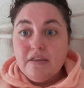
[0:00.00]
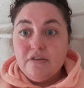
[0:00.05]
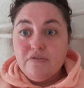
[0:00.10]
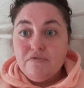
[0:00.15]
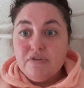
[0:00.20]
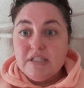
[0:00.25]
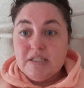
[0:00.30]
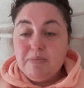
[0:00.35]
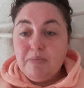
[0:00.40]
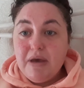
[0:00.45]
the
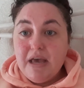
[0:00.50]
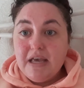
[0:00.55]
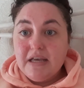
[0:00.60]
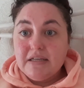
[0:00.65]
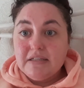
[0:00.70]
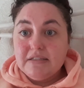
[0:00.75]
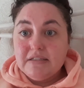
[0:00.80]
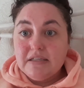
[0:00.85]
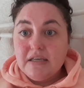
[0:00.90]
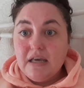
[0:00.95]

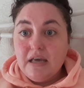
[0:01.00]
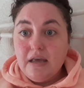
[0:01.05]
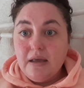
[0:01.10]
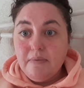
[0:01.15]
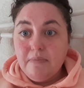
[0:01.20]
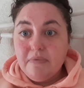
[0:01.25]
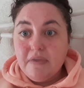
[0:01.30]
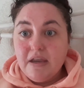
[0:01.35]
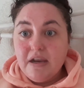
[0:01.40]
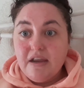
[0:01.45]
respect
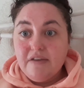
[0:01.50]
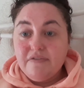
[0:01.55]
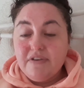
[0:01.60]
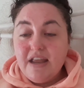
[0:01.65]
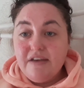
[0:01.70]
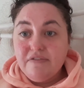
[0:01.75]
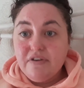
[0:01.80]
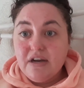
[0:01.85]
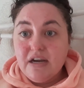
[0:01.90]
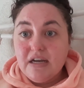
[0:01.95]
that I've
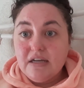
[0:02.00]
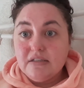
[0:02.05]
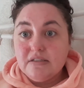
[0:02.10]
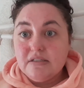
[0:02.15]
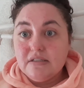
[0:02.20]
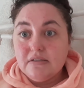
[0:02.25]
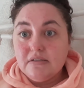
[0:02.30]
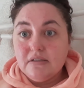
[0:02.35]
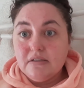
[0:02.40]
never had